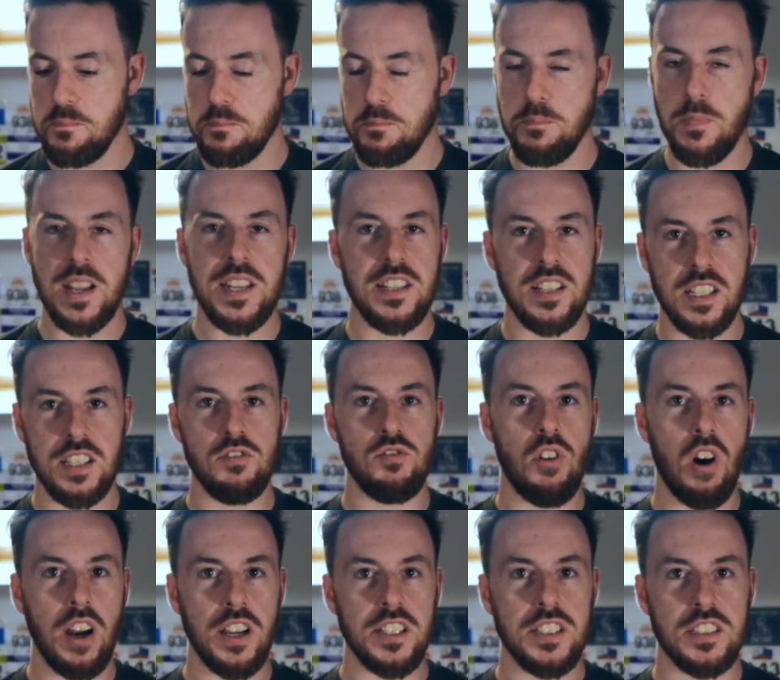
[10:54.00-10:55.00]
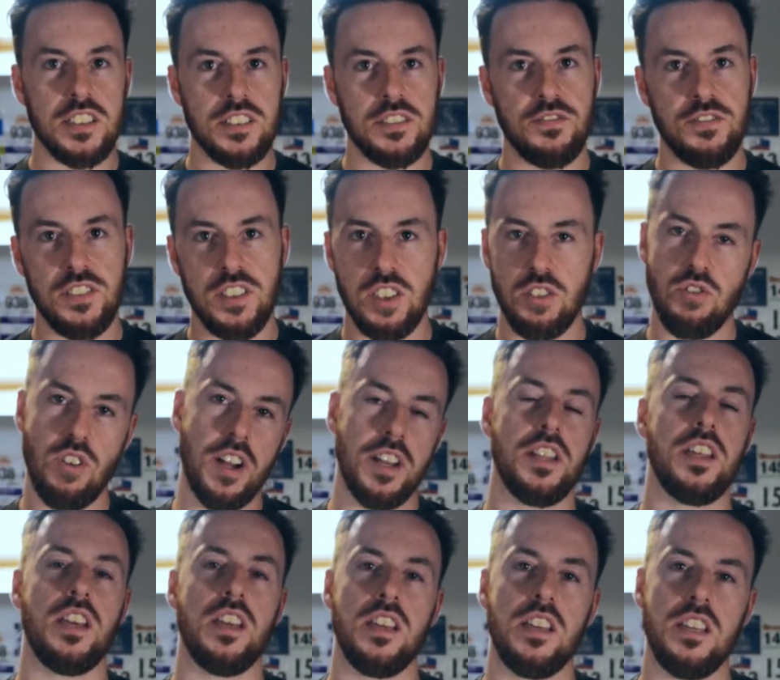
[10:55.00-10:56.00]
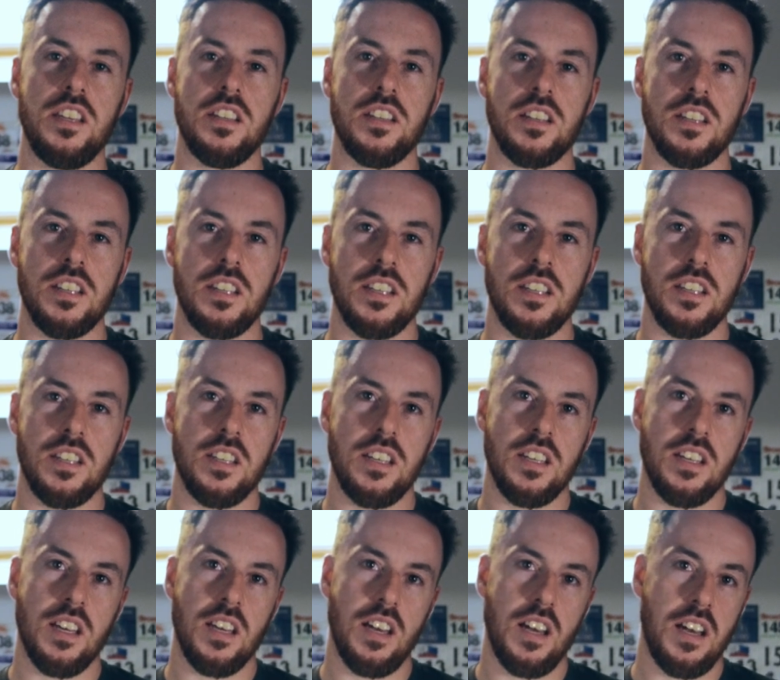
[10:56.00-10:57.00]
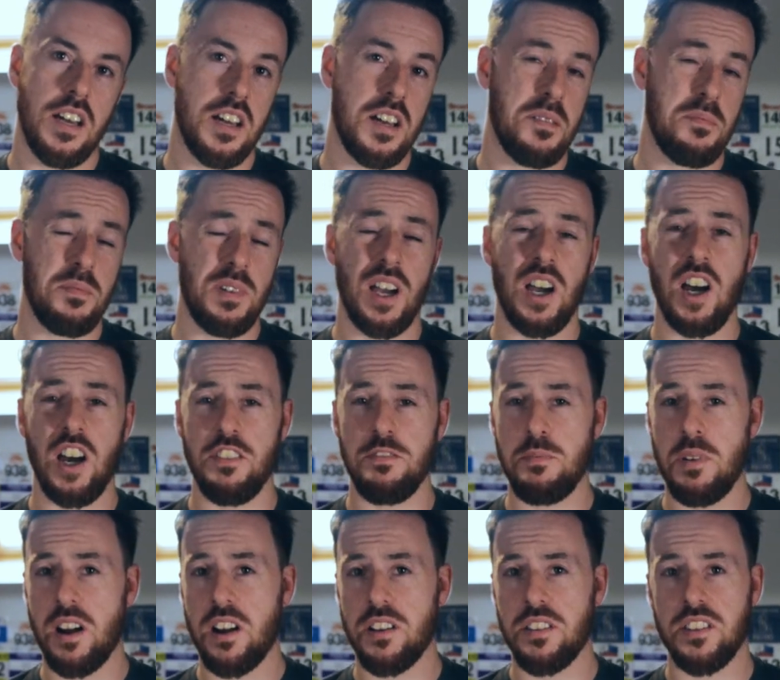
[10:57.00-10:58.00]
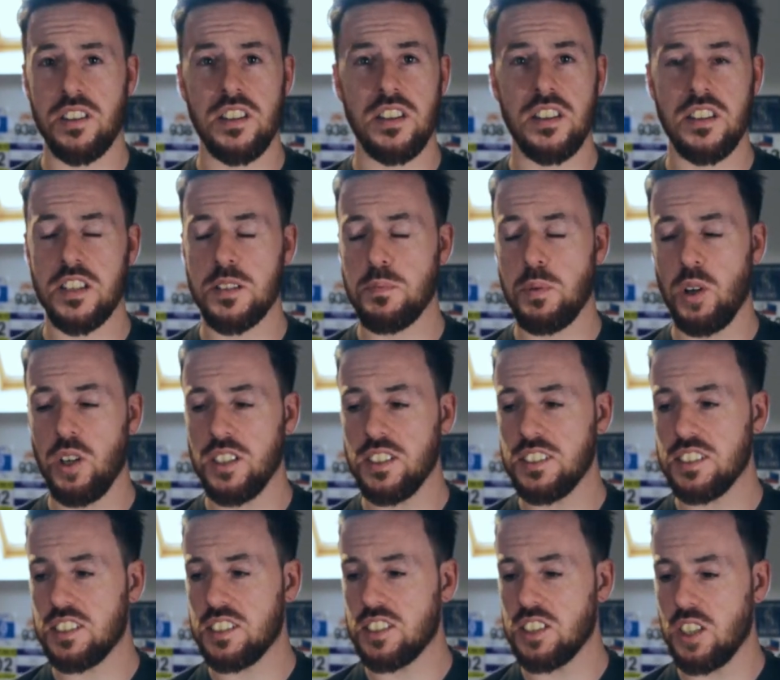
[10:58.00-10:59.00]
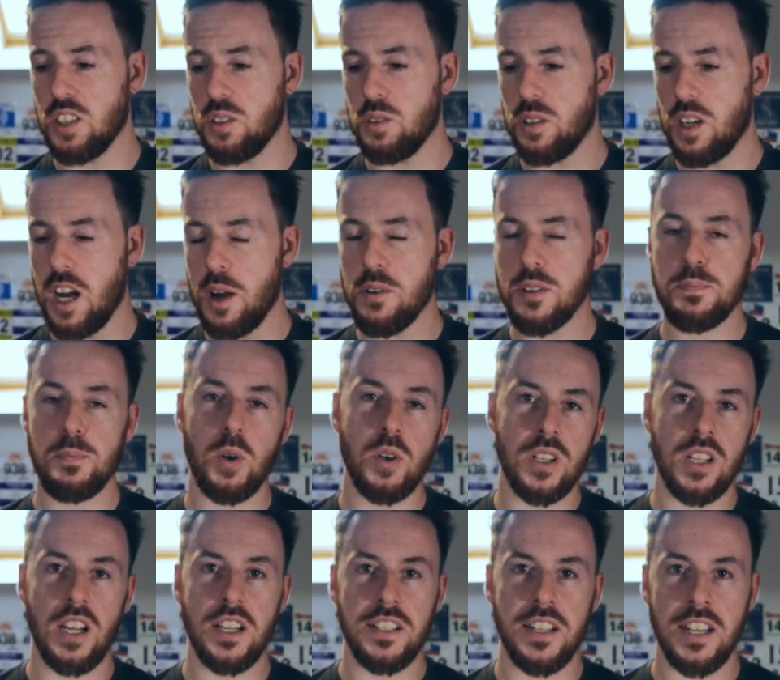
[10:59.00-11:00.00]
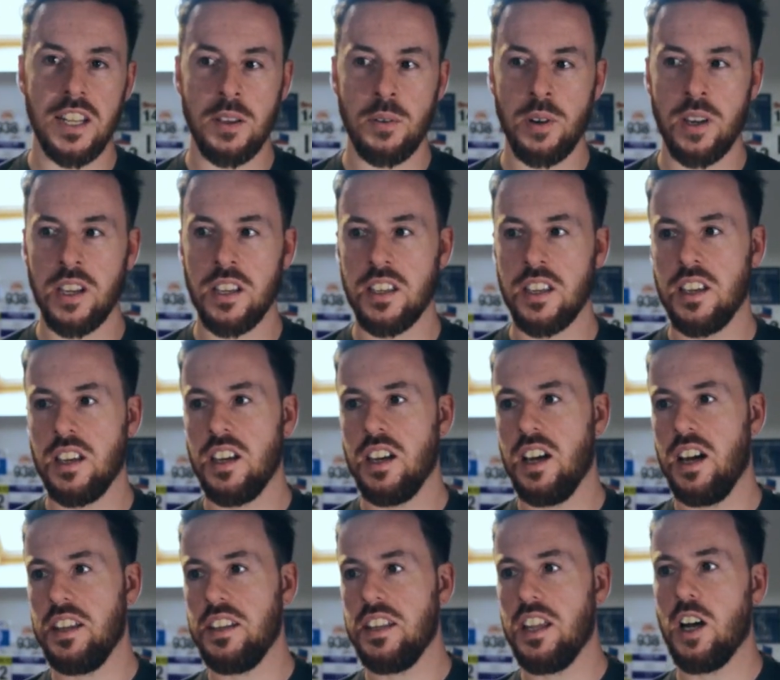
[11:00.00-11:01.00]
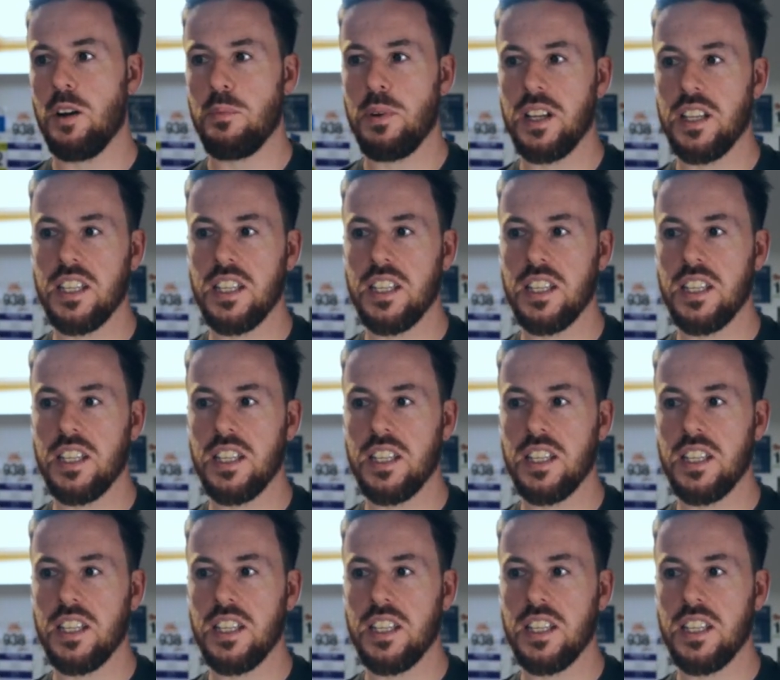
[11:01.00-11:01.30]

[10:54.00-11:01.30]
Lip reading: mentally right to run a half marathon at this point, so I was borderline anyway and now my